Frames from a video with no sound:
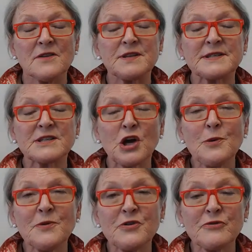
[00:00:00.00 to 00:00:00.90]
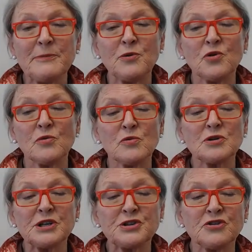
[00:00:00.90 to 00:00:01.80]
The scope of the report will
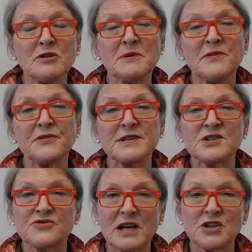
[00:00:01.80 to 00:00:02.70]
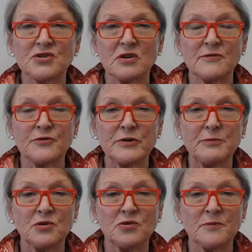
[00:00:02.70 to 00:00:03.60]
determine the structure of the
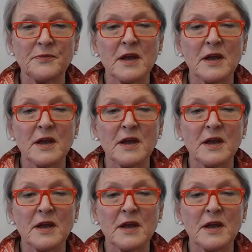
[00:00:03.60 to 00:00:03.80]
report.